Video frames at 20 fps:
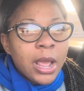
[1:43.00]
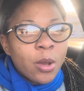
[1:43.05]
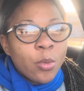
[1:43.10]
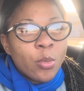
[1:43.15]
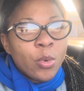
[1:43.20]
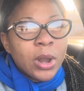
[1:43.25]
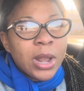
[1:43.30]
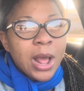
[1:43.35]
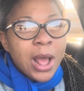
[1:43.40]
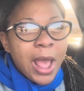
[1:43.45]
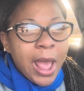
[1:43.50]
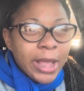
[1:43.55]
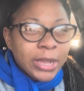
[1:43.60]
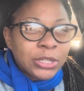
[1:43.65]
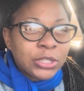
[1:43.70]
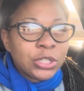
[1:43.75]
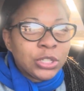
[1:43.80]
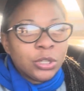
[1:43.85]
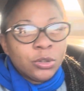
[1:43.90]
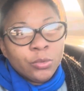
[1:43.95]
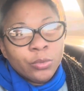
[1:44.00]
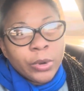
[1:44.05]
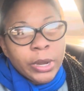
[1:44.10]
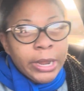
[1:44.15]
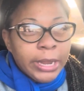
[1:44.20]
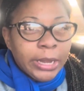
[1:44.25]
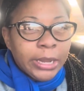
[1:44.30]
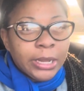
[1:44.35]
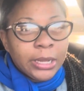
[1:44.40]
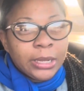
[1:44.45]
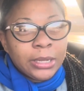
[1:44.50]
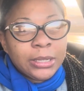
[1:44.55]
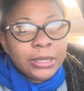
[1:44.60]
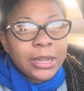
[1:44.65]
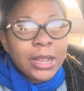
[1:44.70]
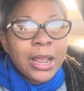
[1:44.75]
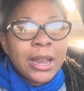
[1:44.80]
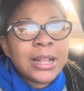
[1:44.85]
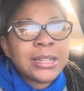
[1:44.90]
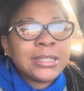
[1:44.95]
what I actually read.
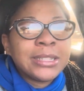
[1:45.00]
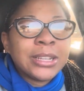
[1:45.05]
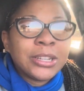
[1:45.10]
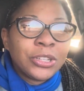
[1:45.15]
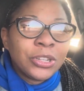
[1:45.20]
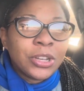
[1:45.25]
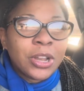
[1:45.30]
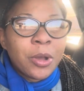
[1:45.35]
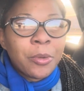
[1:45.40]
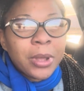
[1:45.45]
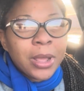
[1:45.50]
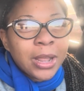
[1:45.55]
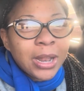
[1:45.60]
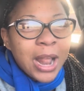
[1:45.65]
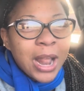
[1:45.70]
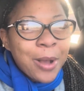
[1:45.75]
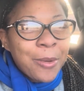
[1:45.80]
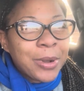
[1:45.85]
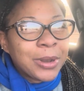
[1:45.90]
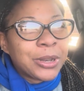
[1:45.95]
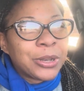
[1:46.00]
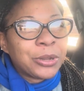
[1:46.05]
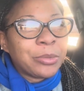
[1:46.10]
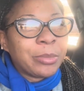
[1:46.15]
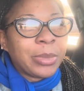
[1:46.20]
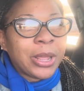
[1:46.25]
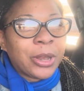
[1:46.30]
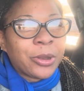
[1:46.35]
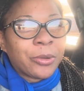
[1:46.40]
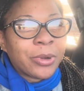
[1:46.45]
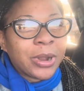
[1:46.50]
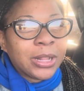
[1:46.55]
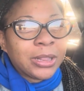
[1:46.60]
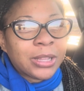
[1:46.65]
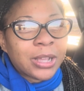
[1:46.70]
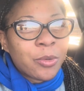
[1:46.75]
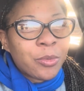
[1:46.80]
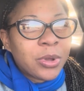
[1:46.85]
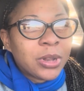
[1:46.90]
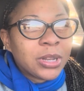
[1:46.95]
And I said, you know what? I want to do better right
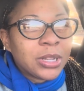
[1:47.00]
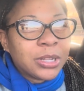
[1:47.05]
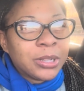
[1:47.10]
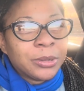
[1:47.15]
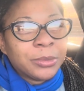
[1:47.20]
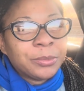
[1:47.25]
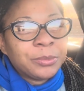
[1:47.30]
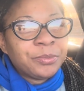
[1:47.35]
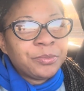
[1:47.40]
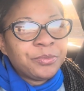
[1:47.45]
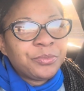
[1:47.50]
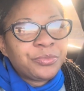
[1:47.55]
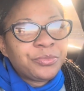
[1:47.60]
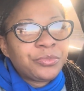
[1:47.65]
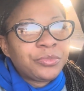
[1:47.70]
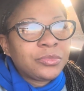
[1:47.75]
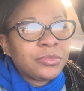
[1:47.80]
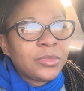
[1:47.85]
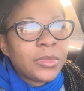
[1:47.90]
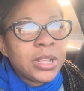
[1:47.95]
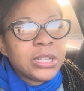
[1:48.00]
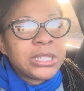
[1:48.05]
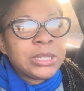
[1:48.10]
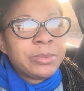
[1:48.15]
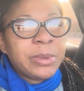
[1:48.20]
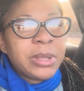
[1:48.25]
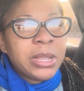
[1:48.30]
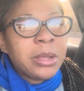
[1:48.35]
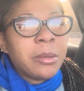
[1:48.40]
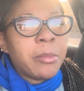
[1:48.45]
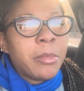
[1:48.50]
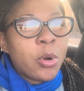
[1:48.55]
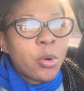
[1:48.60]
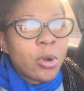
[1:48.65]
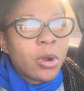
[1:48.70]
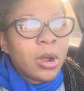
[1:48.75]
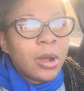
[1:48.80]
there. I want to speak more